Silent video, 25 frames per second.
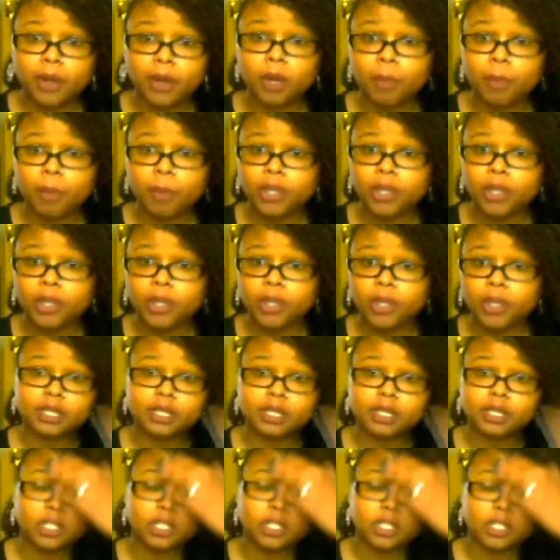about your business
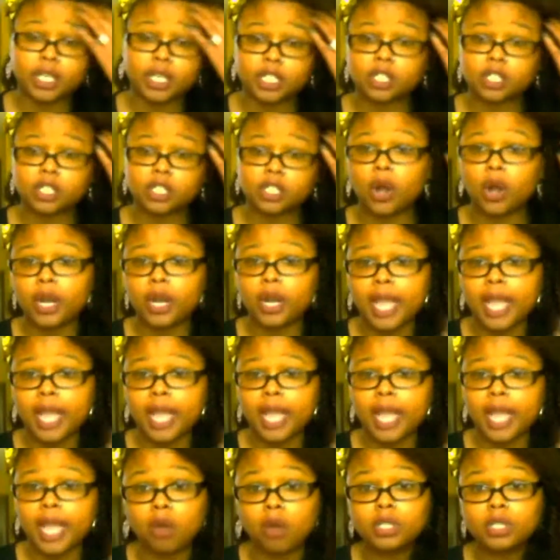just starting
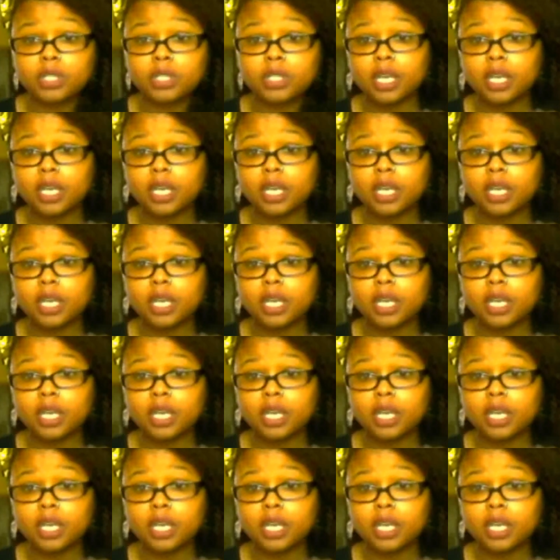out.